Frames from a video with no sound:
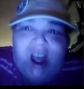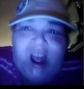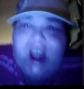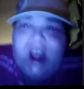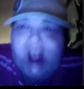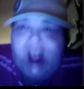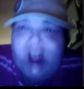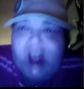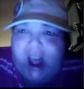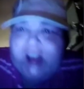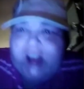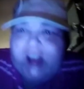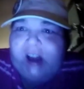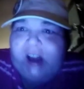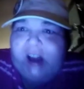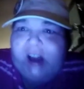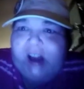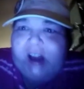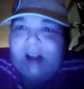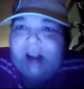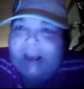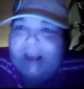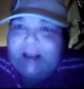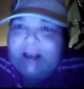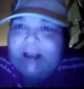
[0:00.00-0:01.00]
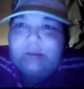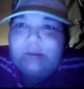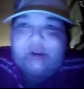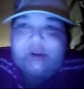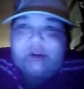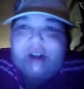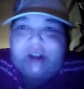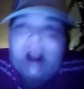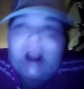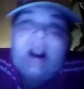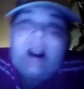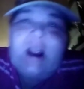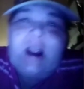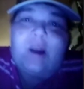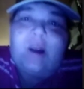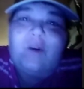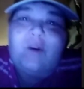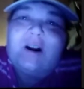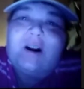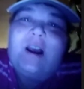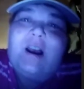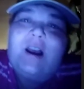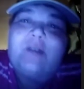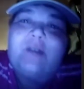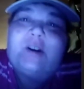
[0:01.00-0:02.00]
and I'll keep saying
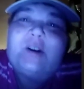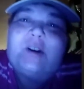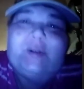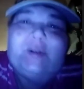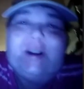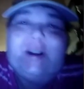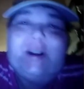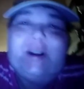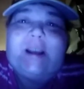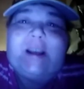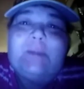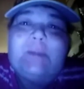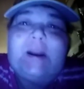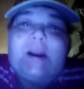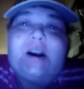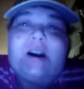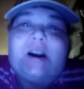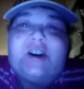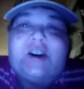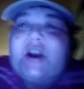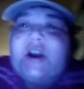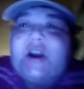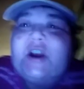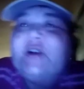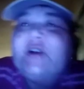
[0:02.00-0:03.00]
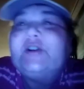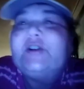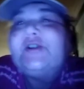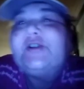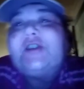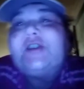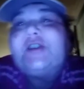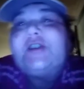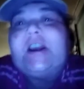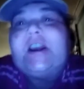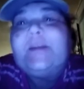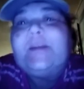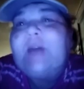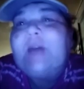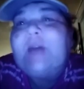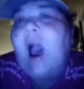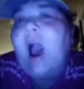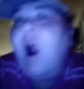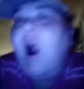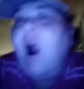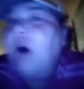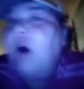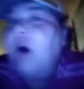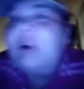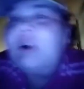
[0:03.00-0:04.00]
whatever you need me to do to keep
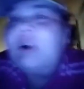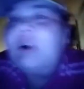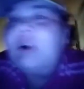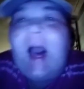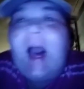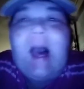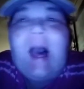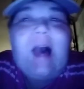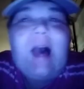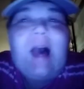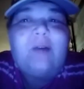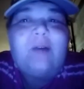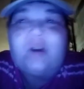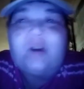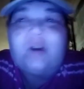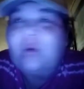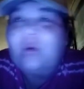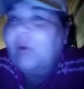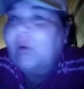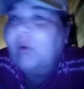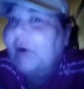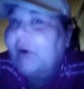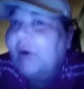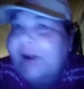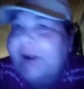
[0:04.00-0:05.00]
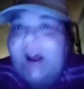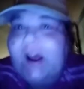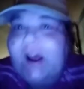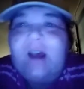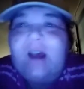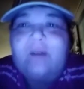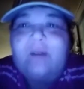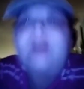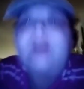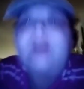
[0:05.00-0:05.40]
y'all alive or whatever.